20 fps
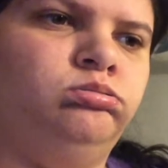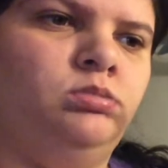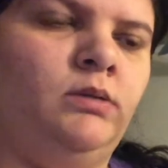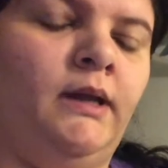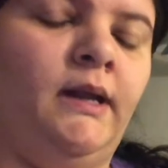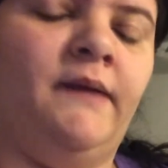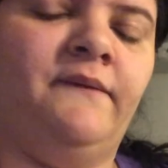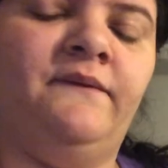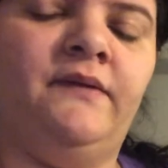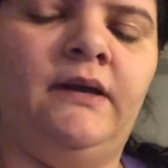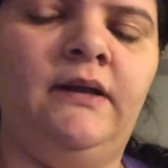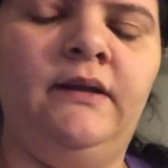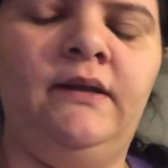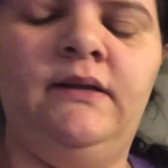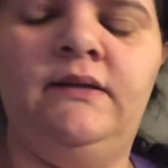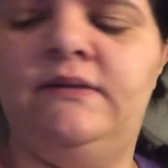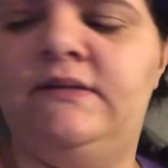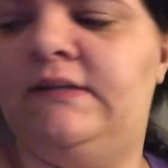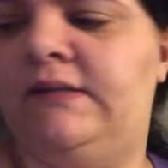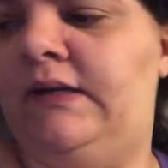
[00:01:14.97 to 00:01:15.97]
And I finally
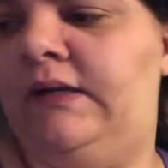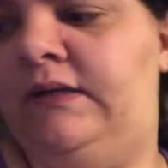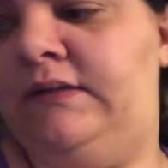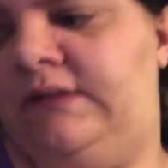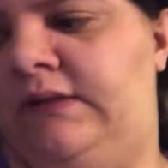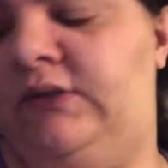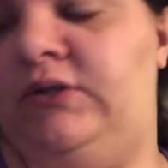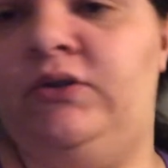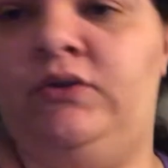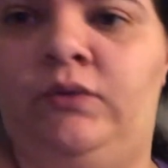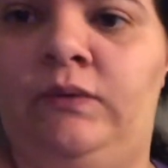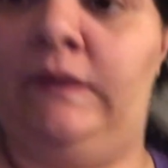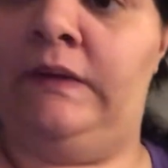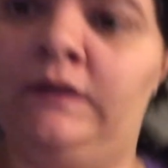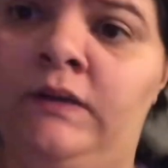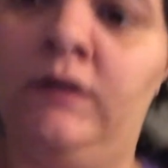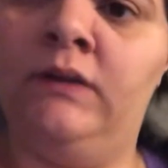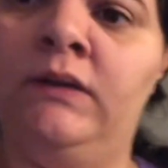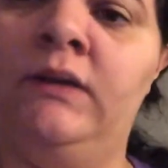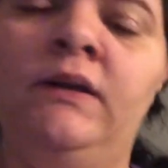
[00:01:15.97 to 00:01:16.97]
decided, I was like, dude,
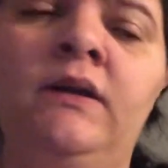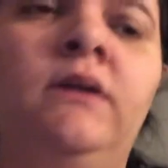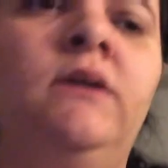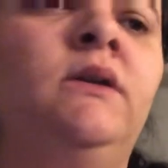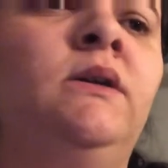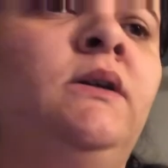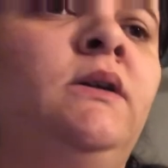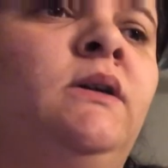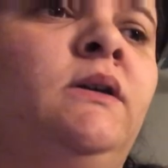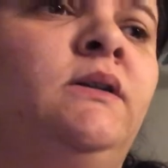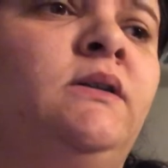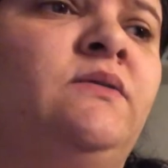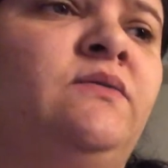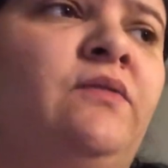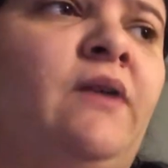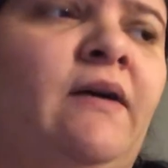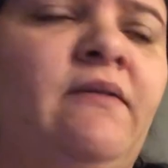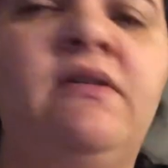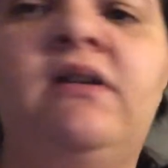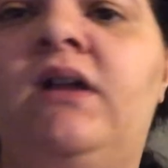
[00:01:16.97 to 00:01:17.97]
it's
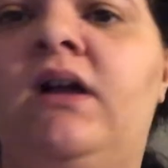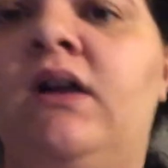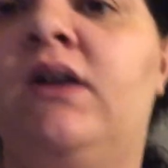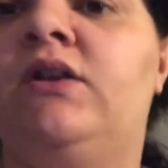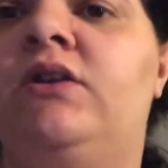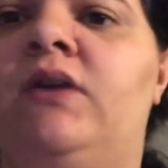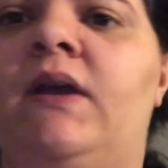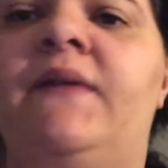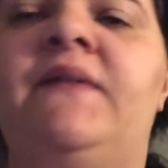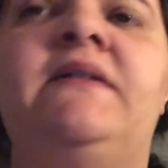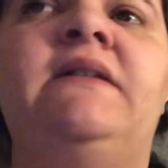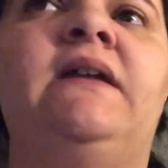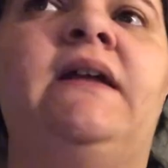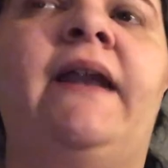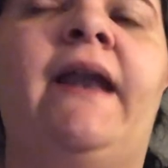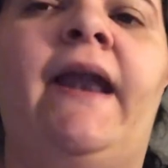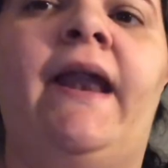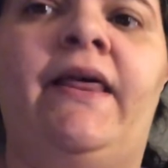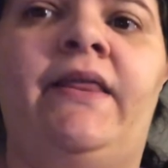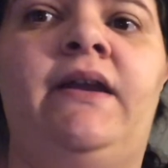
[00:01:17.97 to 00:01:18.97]
five o'clock, you haven't
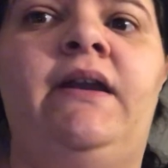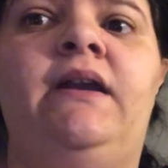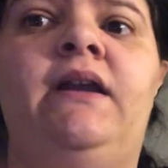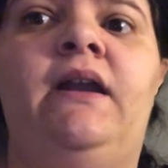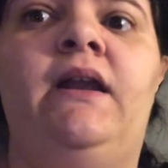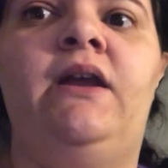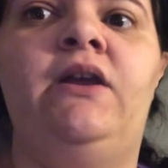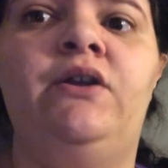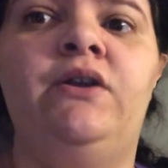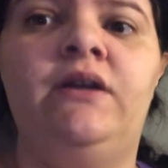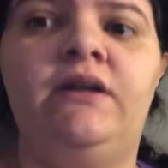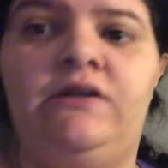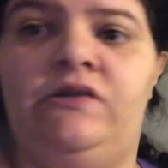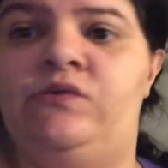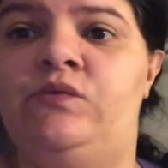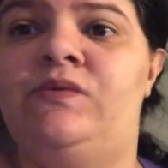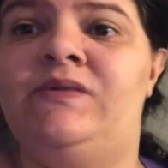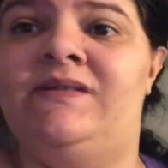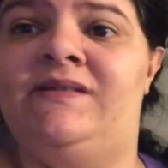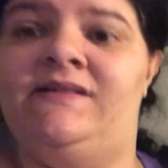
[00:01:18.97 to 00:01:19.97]
done nothing today, you need to do
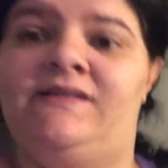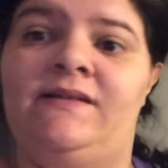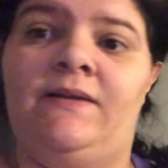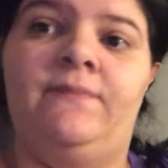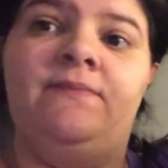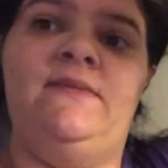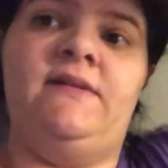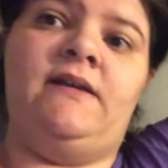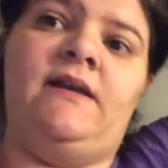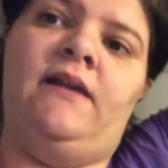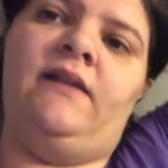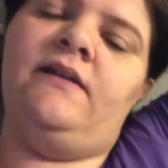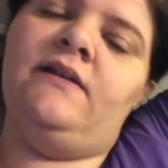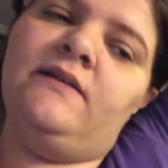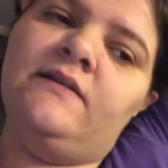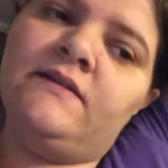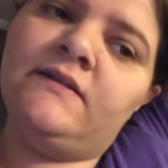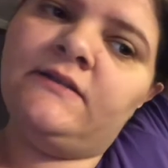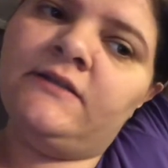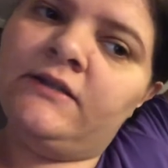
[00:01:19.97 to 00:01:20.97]
something at
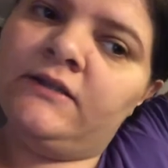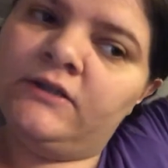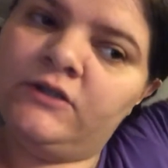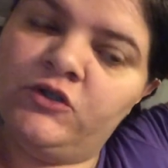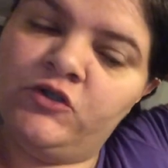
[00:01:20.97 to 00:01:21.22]
least.